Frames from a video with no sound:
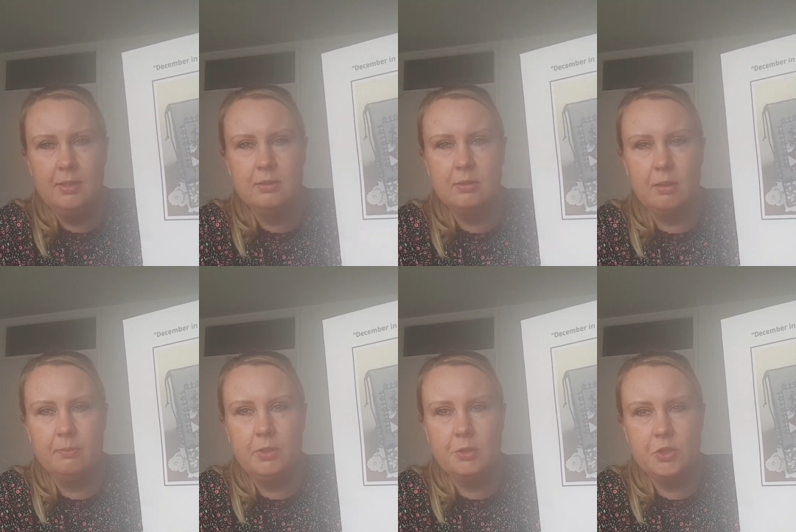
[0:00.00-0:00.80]

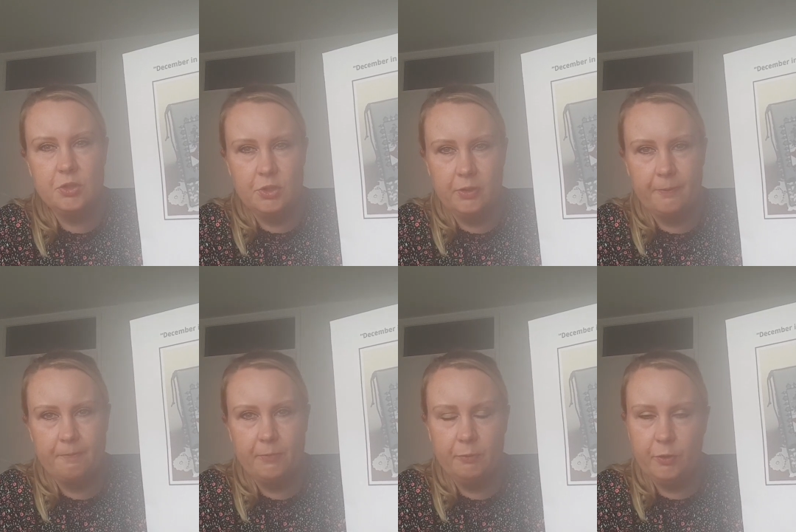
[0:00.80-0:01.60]
some Dutch
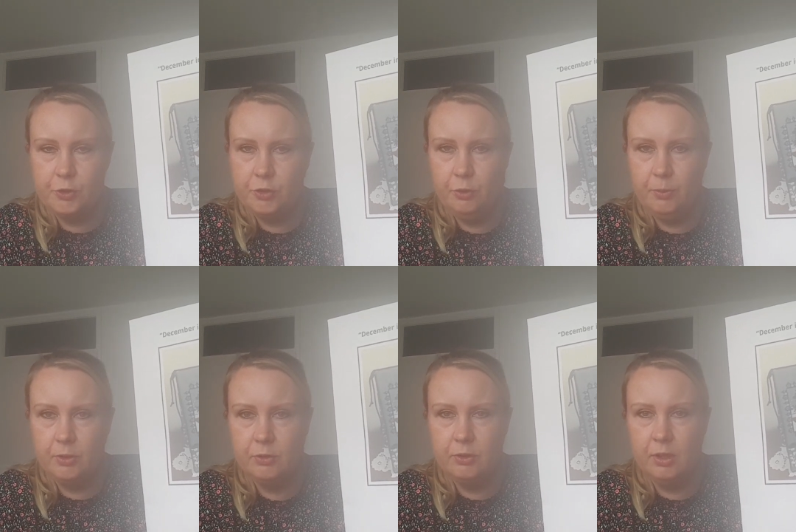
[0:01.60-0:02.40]

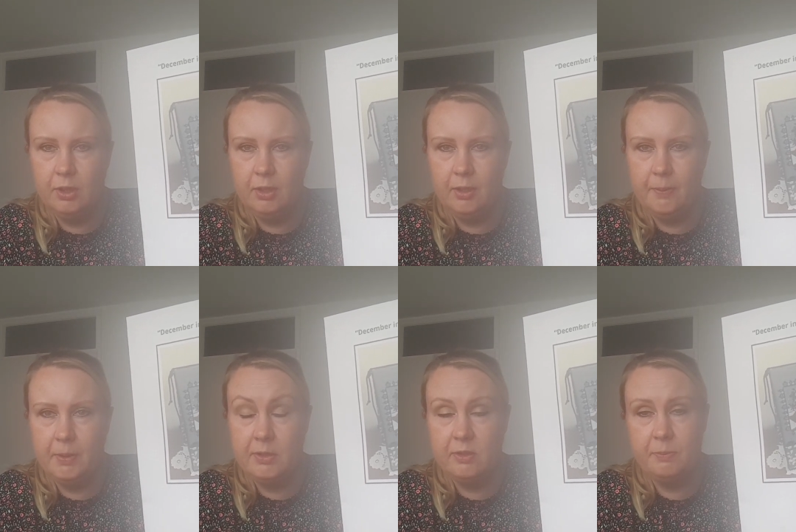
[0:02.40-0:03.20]
Flosstubers
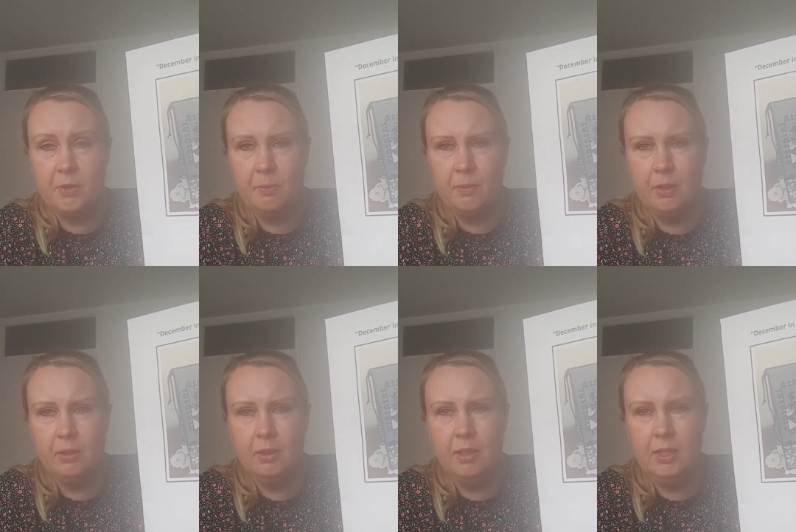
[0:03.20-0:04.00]
in
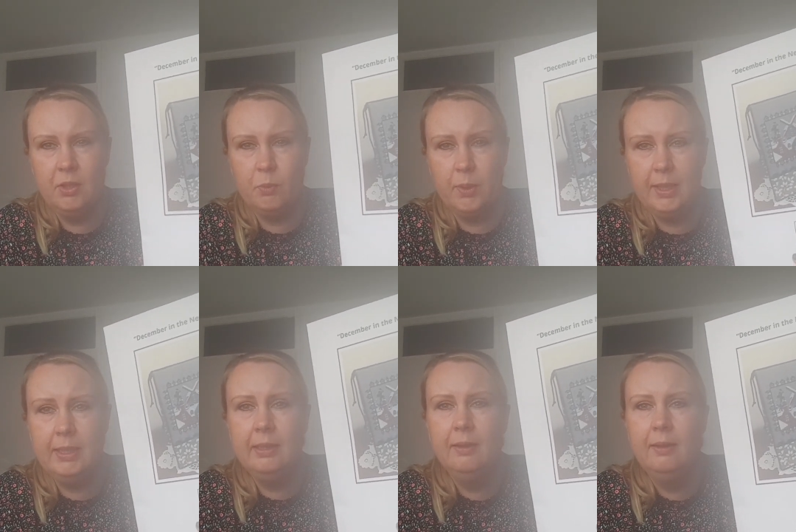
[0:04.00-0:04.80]
September either
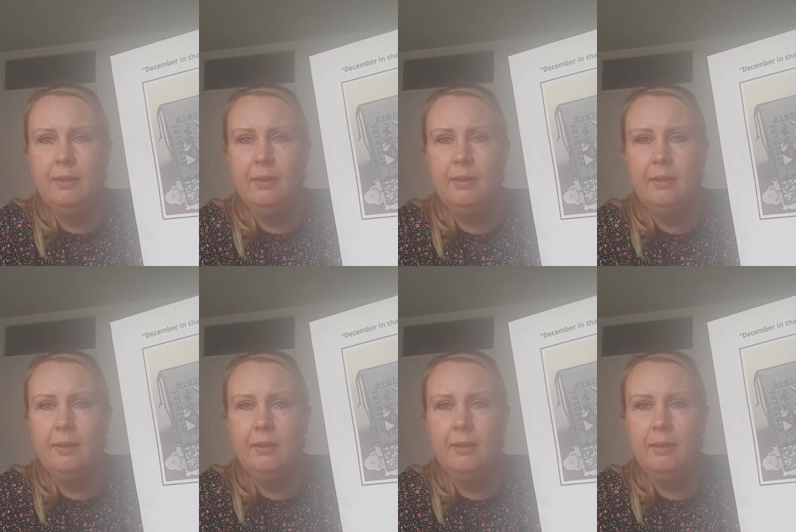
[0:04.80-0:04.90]
way.